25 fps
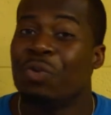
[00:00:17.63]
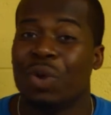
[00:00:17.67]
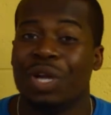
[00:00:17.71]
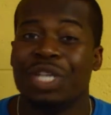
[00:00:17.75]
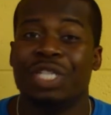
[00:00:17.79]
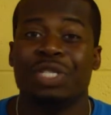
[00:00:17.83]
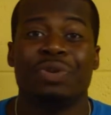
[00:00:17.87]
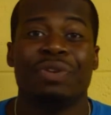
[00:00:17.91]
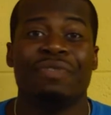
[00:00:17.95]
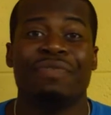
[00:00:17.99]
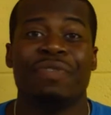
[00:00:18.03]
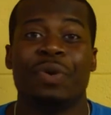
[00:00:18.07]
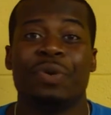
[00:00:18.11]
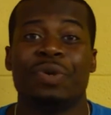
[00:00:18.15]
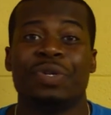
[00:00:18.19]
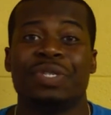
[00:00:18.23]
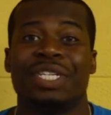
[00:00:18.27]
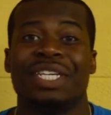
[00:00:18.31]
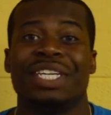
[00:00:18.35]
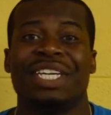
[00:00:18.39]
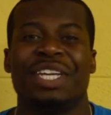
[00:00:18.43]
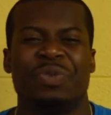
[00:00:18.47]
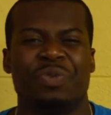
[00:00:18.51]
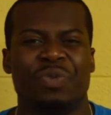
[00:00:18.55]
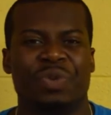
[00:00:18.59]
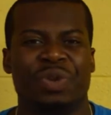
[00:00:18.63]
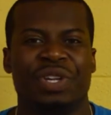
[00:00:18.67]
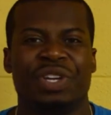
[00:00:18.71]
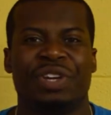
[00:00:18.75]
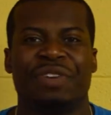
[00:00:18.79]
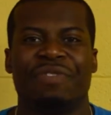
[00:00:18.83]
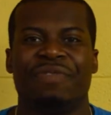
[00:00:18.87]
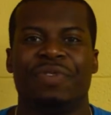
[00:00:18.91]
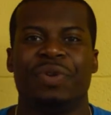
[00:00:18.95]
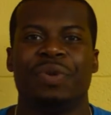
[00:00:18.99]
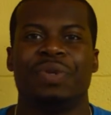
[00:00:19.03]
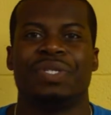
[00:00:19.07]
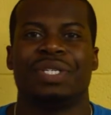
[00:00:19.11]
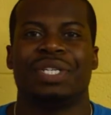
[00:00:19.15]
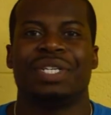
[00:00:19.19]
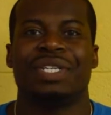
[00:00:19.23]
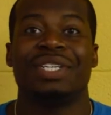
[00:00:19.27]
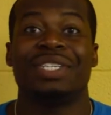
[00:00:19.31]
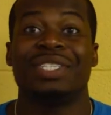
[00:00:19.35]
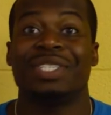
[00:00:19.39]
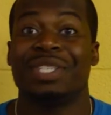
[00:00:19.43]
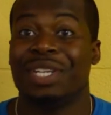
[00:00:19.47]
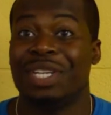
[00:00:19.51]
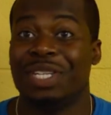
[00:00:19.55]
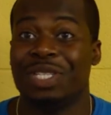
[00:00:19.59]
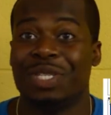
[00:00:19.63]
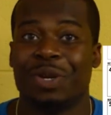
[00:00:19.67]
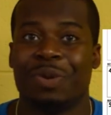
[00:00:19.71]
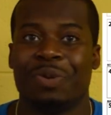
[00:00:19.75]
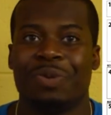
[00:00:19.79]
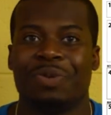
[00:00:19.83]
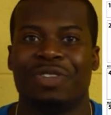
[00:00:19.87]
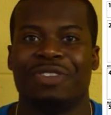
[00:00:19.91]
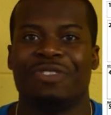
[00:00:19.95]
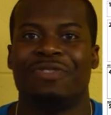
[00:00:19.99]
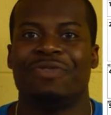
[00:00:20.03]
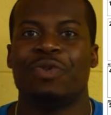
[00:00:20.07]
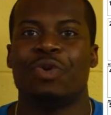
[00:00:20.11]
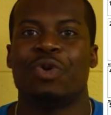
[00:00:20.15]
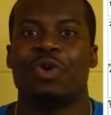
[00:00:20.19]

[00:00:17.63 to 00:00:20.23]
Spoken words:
registering voters can get really confusing. So let's start with this